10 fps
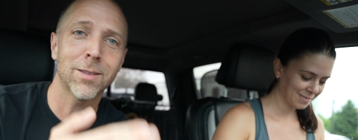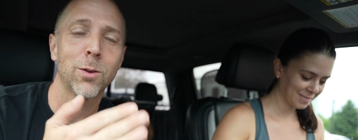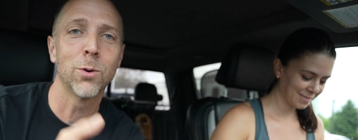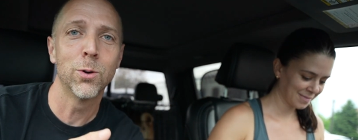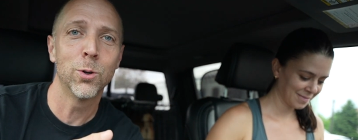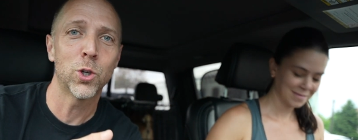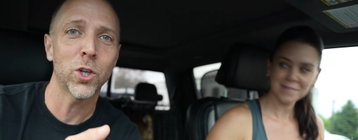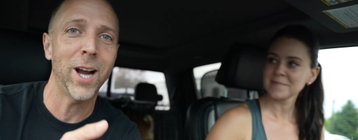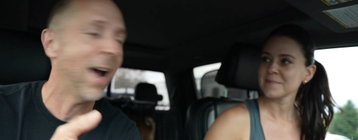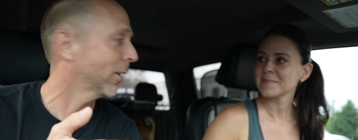Speaker 1: through
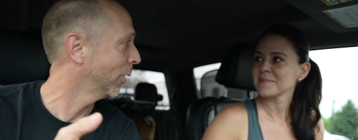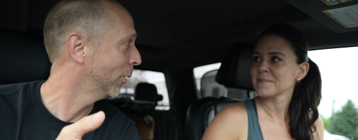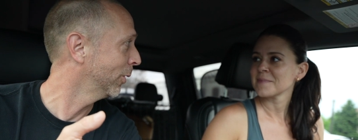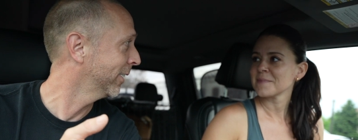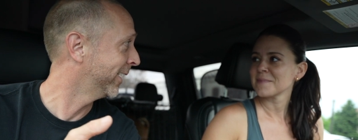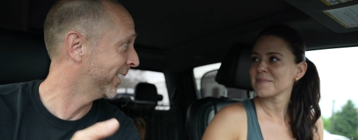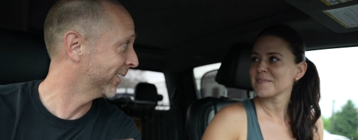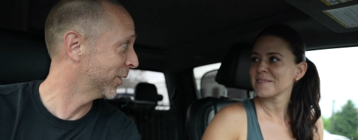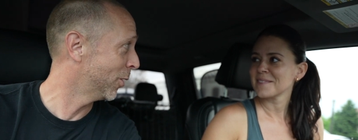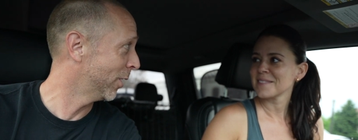Chicago and
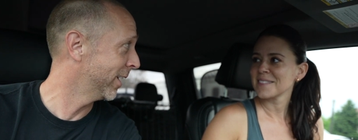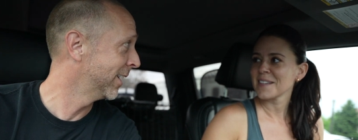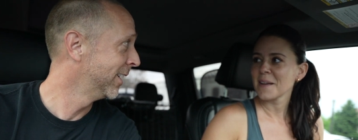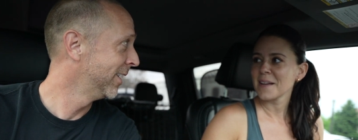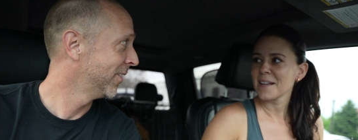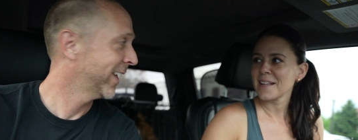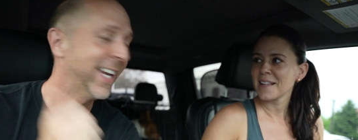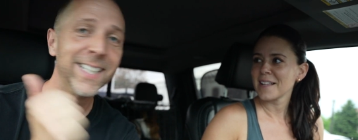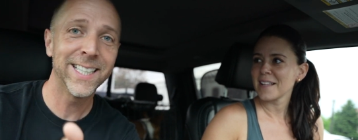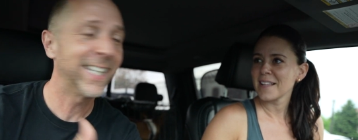Illinois
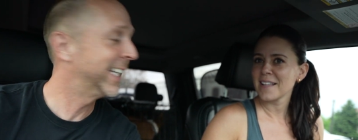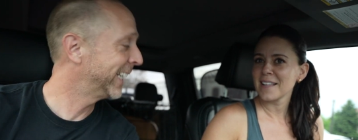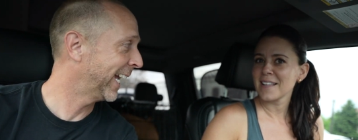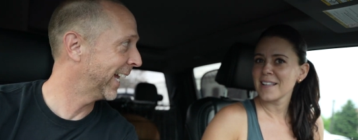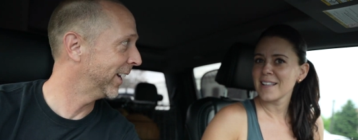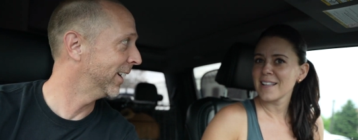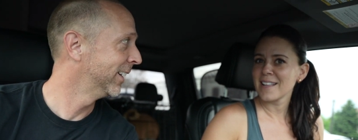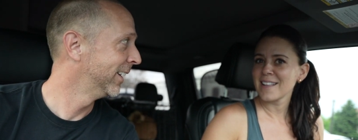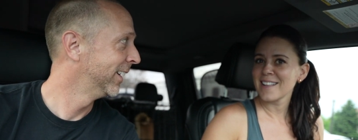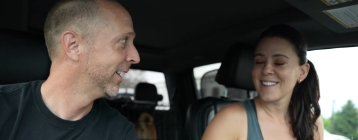into Indiana.
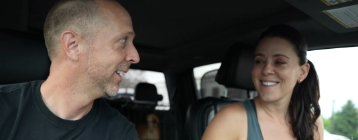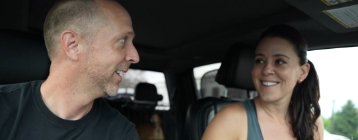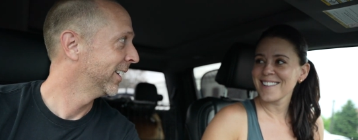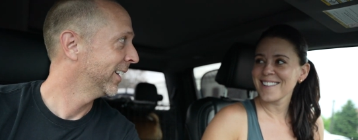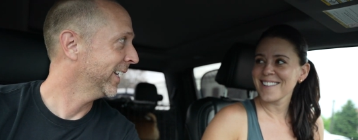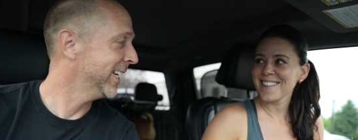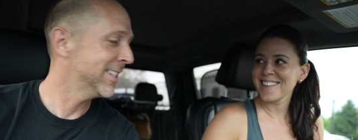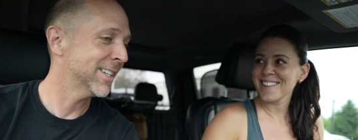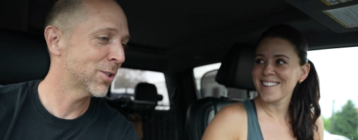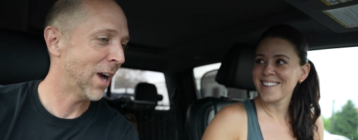
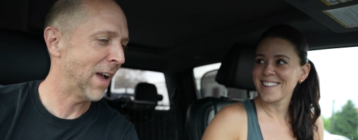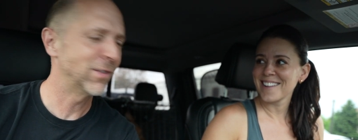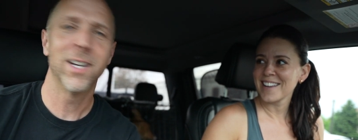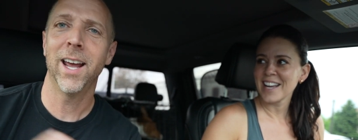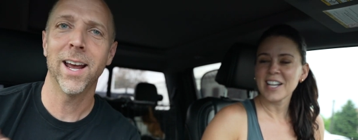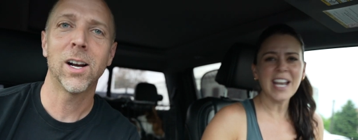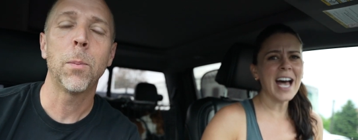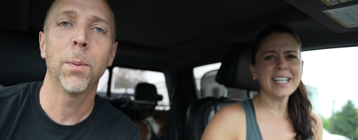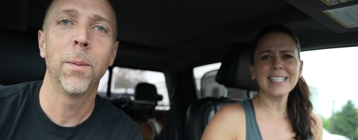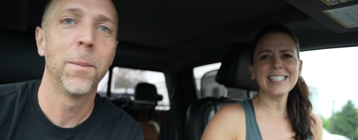Easy drive today.
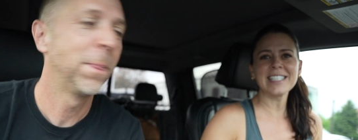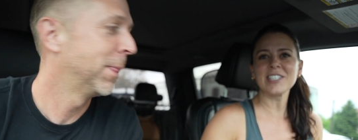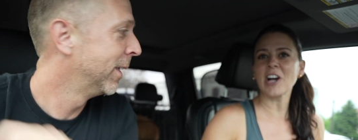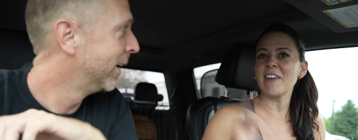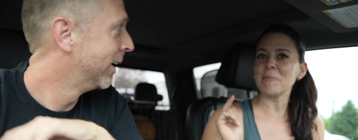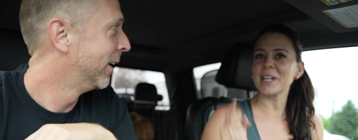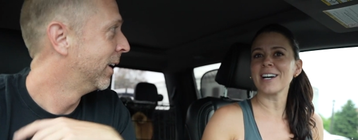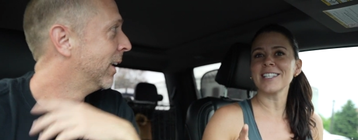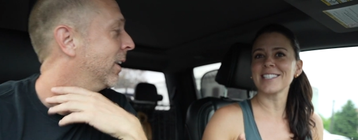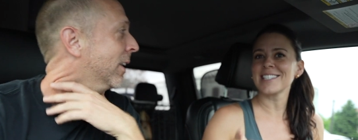
Speaker 2: Not an easy drive,
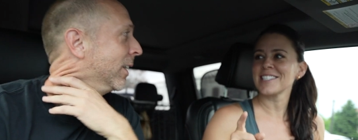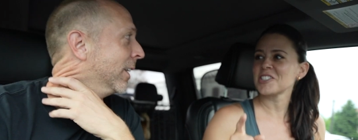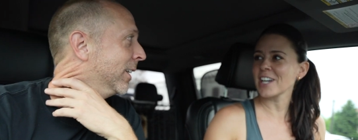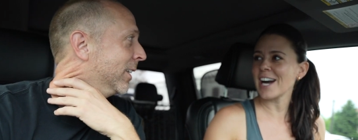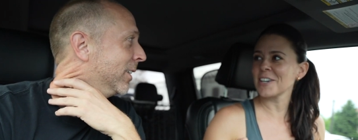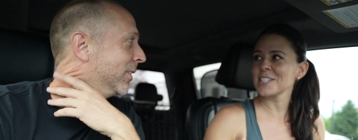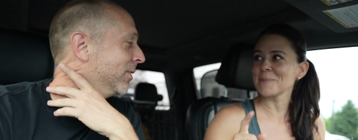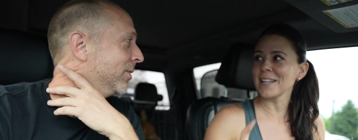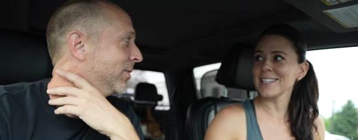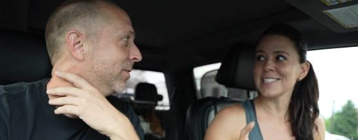because Chicago is
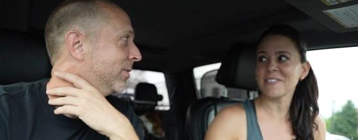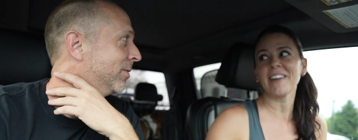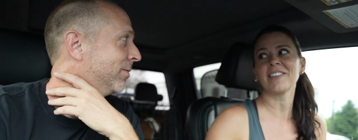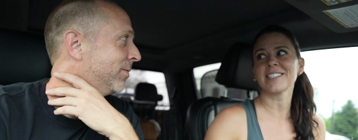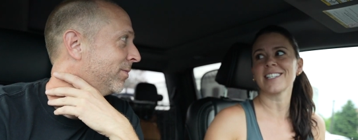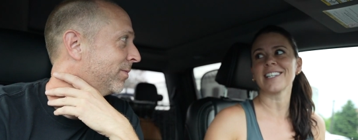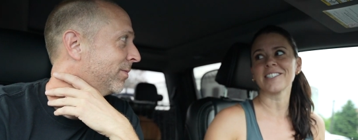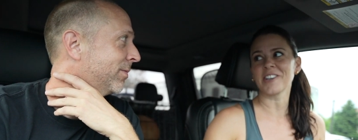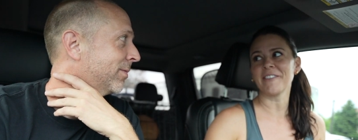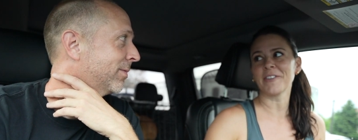my least favorite city
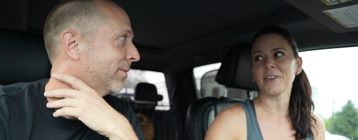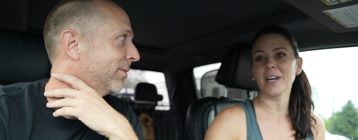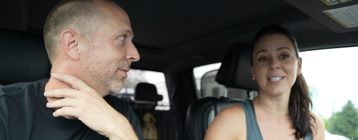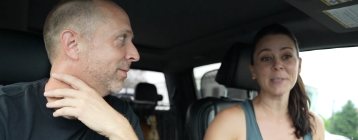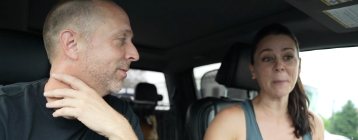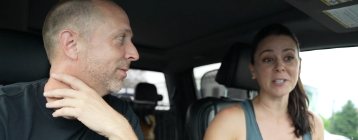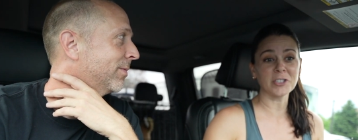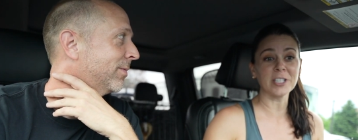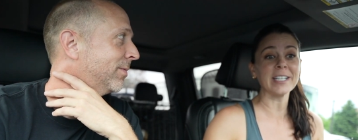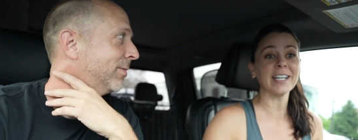to drive through,
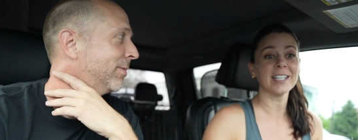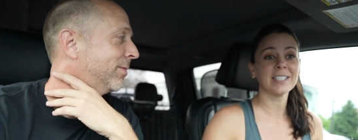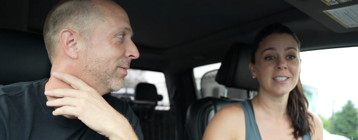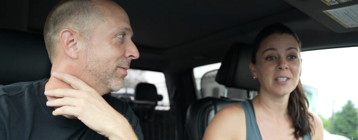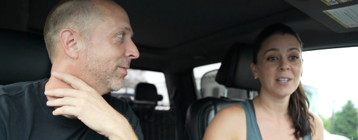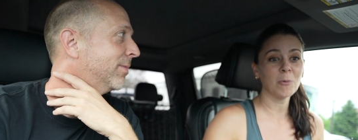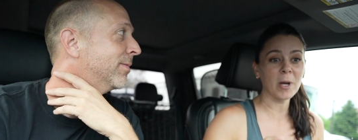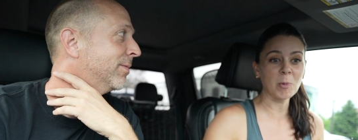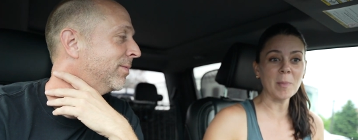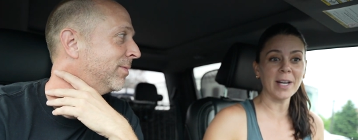especially
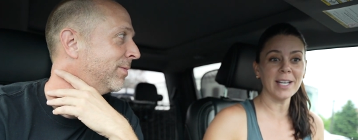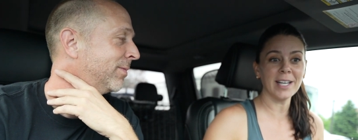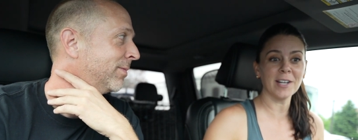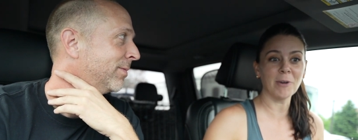when we might hit